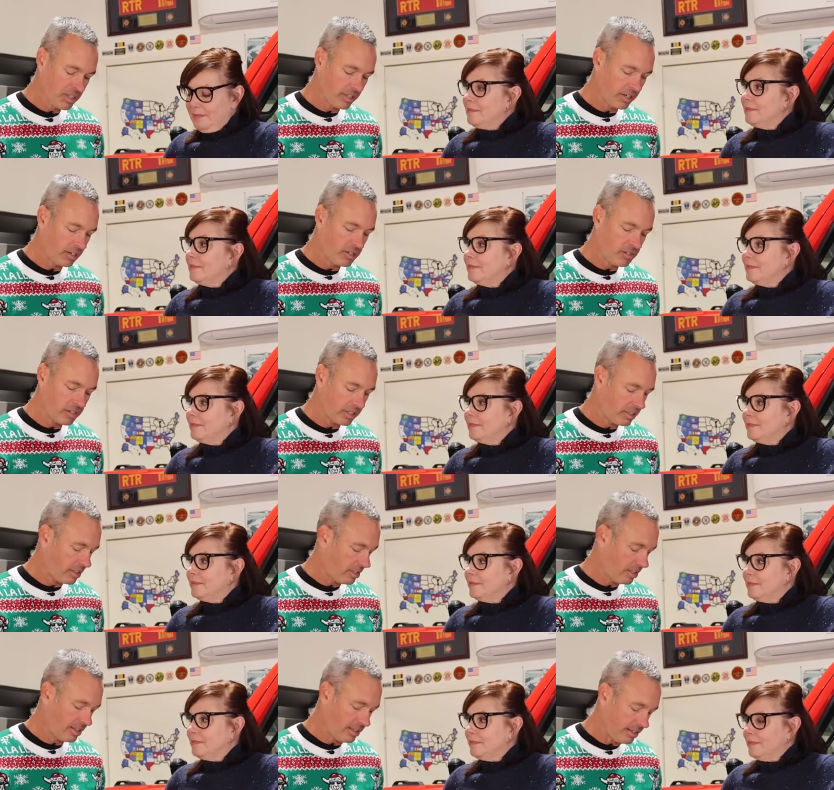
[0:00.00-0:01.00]
Speaker 1: you know, you
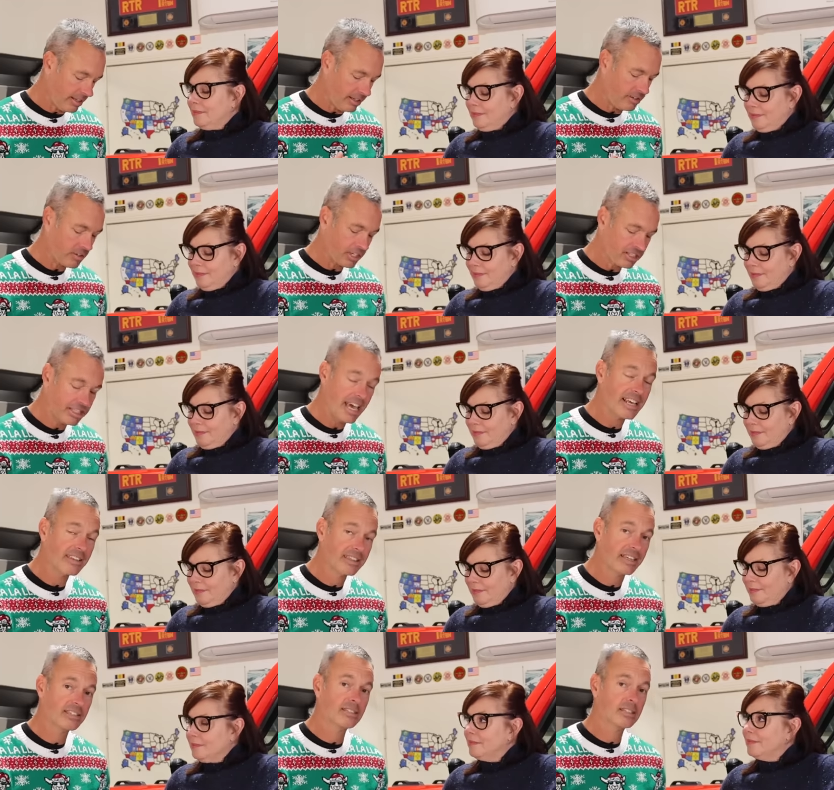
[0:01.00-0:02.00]
can you can
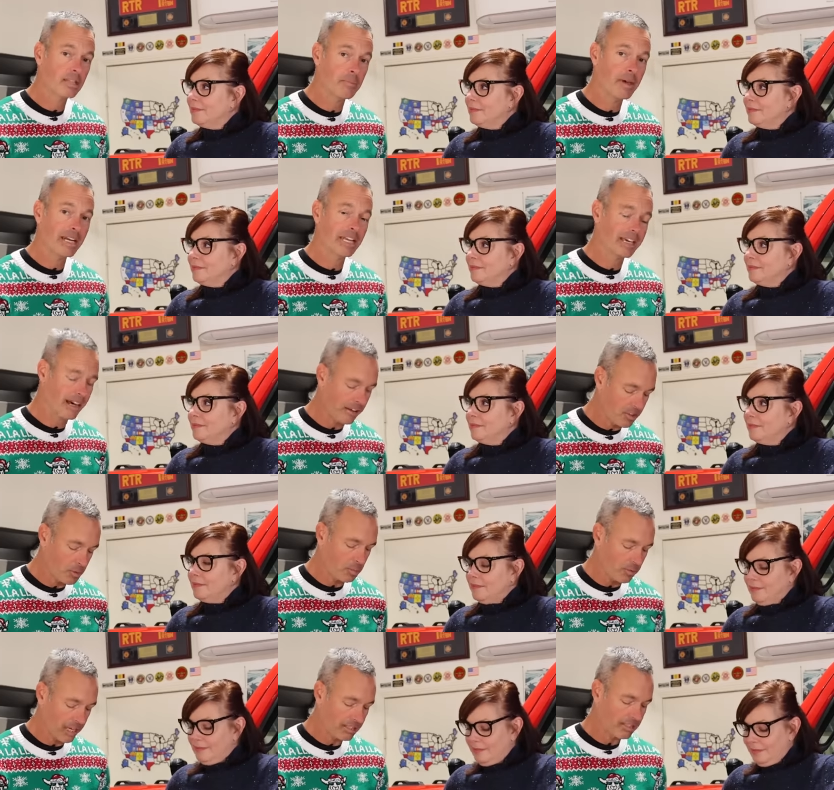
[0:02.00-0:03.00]
take this to many
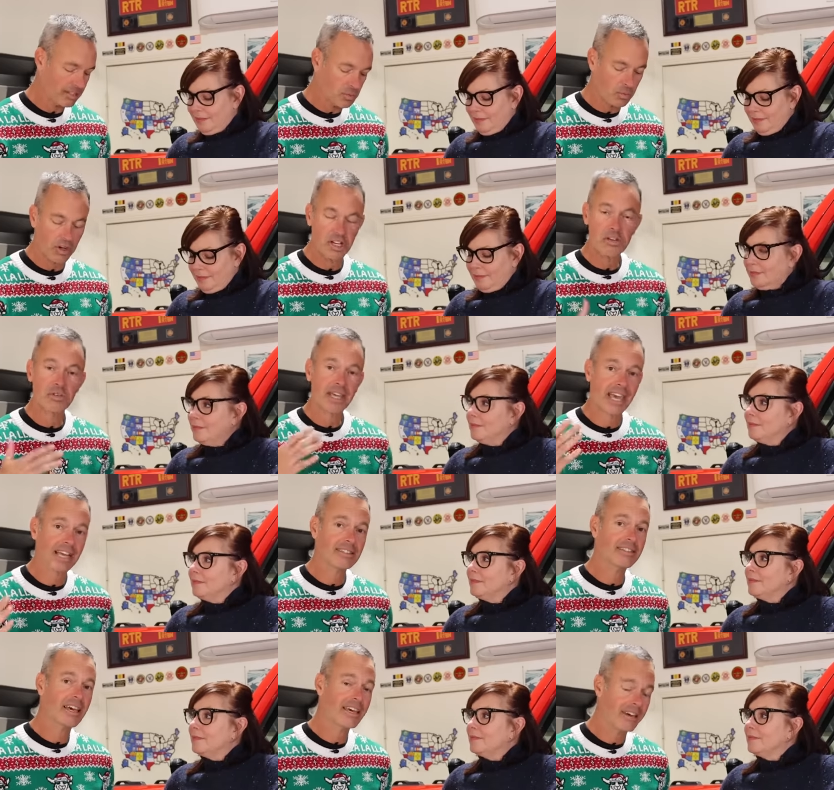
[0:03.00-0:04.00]
other places where you
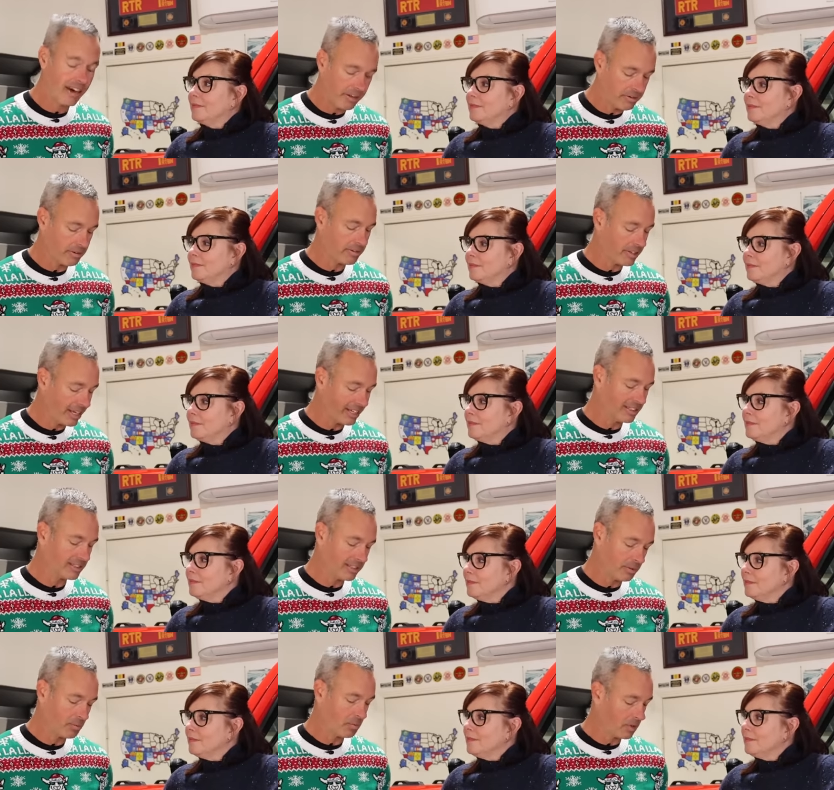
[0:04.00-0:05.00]
can't take other
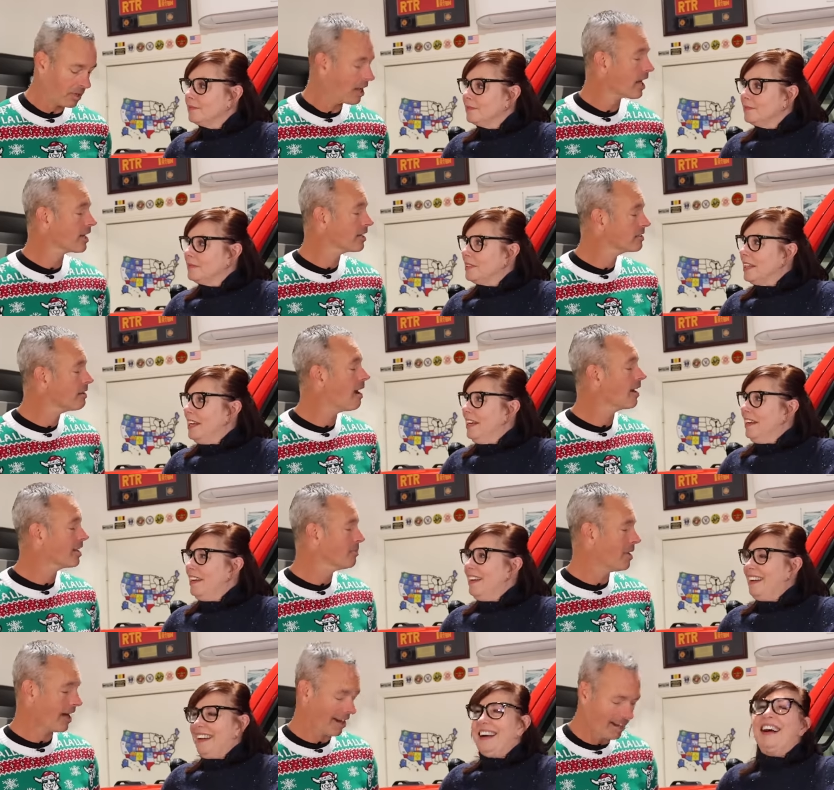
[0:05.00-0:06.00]
things that we're not going to
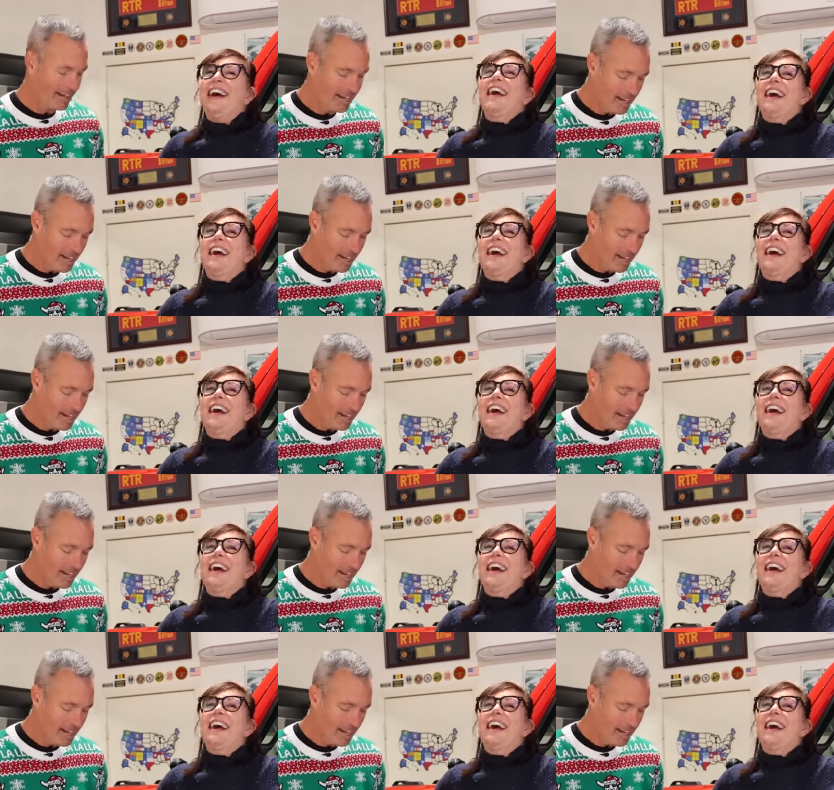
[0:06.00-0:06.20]
talk about.